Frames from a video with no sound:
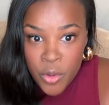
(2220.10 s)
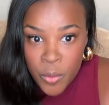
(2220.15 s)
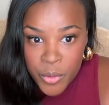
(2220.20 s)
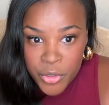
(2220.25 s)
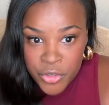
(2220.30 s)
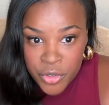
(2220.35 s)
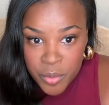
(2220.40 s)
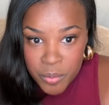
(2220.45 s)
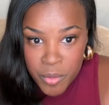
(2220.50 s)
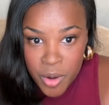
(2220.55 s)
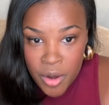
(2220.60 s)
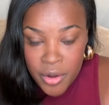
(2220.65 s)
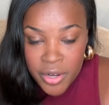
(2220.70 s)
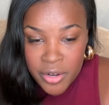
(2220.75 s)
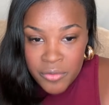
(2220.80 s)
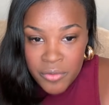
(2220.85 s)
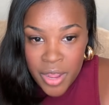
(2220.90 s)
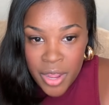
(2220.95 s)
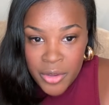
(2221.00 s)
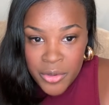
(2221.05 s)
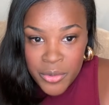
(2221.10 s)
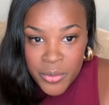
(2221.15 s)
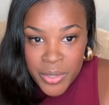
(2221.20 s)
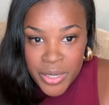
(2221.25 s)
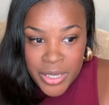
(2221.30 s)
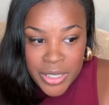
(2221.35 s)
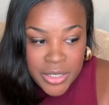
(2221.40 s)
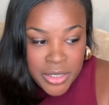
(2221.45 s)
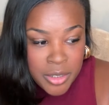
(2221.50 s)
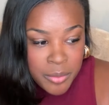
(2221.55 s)
what your market value
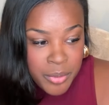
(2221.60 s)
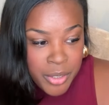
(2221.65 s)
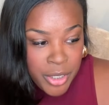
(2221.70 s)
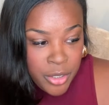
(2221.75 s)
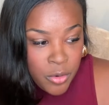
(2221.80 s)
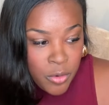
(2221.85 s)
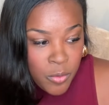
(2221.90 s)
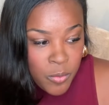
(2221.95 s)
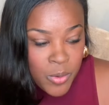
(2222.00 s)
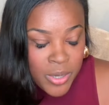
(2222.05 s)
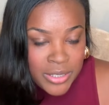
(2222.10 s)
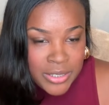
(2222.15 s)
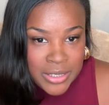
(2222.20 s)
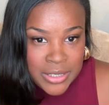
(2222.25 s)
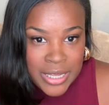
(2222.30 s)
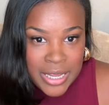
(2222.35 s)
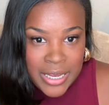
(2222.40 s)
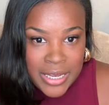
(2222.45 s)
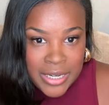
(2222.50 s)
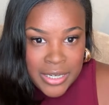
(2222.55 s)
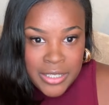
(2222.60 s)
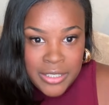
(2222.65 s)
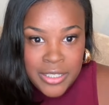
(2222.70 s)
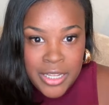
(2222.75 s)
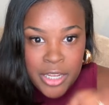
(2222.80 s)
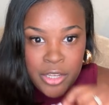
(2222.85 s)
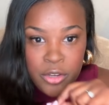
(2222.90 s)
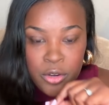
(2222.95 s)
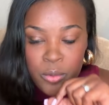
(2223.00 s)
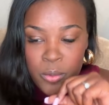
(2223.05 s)
is depending on what state it is
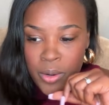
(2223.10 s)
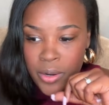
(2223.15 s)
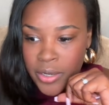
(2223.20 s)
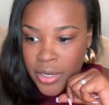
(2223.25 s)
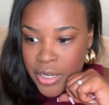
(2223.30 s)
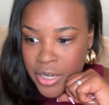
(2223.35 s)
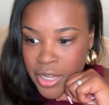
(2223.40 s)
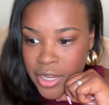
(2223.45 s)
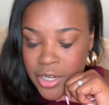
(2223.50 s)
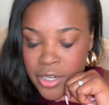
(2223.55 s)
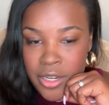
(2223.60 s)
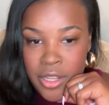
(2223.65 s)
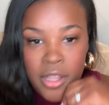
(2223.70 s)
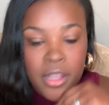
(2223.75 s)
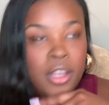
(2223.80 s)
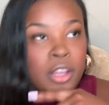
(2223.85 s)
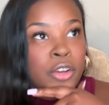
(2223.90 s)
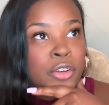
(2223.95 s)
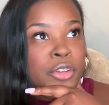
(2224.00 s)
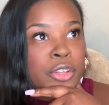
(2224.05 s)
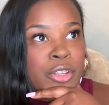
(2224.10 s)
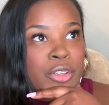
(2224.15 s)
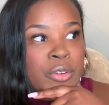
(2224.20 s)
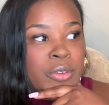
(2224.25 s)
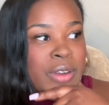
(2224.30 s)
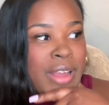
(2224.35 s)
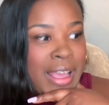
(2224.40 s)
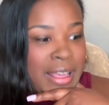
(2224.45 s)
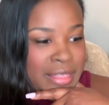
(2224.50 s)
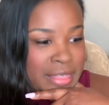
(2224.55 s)
that you're working in. Do you
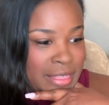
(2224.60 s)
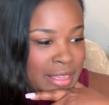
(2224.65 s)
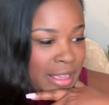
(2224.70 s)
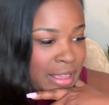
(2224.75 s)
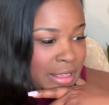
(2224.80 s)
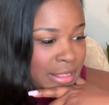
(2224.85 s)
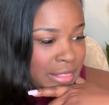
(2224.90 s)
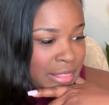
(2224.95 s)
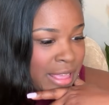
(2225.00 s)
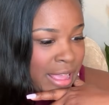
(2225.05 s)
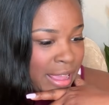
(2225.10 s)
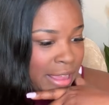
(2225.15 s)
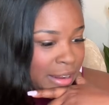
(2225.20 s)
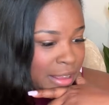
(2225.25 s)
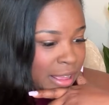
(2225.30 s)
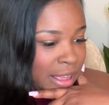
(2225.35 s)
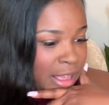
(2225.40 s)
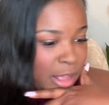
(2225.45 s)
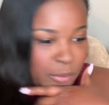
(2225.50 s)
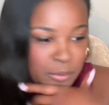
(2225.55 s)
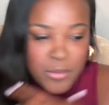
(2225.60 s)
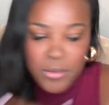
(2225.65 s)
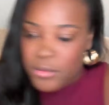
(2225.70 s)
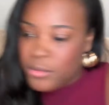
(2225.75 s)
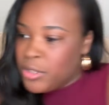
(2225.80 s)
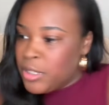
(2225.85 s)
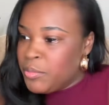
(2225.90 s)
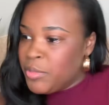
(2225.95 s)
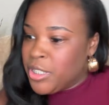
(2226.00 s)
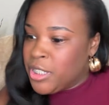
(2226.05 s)
not think that,
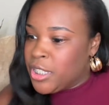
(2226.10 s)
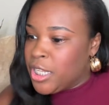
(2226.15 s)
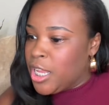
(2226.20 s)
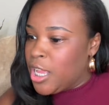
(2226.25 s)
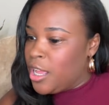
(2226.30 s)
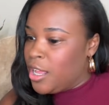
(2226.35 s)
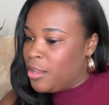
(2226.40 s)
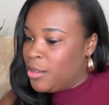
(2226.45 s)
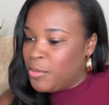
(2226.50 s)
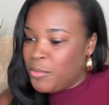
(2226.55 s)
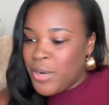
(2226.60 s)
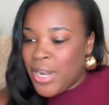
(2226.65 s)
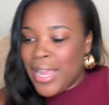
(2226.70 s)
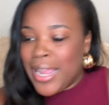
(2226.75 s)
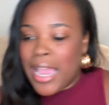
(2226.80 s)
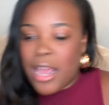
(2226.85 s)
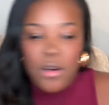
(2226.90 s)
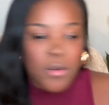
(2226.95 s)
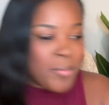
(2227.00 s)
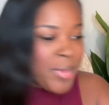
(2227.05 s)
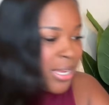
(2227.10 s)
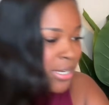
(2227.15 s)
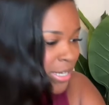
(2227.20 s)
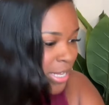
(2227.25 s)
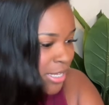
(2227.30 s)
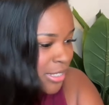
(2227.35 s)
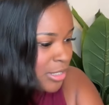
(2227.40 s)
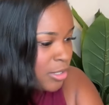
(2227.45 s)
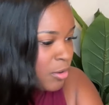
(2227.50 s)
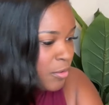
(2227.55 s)
let me see what I got on my
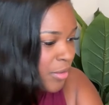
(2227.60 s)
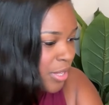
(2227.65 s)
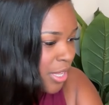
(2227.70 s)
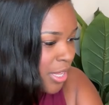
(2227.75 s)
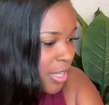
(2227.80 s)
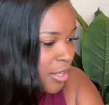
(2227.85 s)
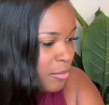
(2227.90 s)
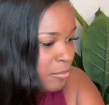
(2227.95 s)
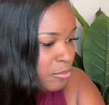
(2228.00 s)
desk over here.